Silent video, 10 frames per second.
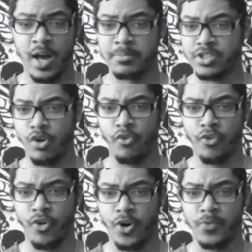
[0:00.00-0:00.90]
so
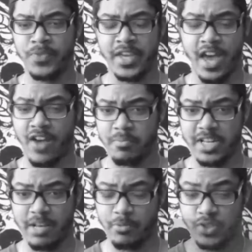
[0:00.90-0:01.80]
far they haven't
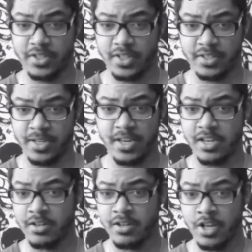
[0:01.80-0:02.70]
been able to
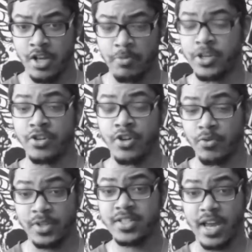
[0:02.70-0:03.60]
succeed. But, you know,
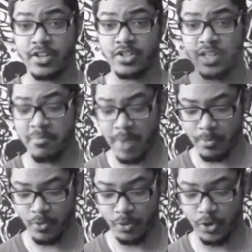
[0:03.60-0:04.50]
this is actually a
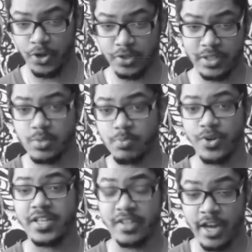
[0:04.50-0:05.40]
memorable hook. It's
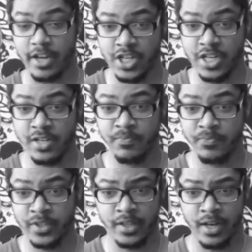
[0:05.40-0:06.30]
pretty catchy.
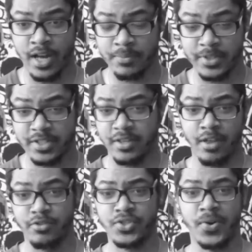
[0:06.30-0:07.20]
This is
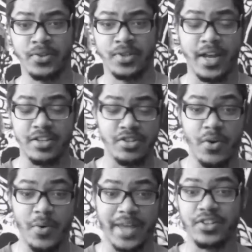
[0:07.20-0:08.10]
another song that I, you
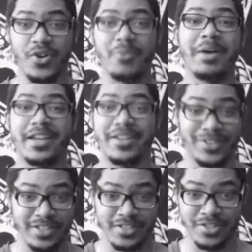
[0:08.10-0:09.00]
know, had to go back
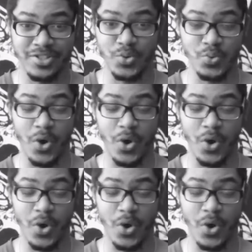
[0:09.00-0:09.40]
and listen to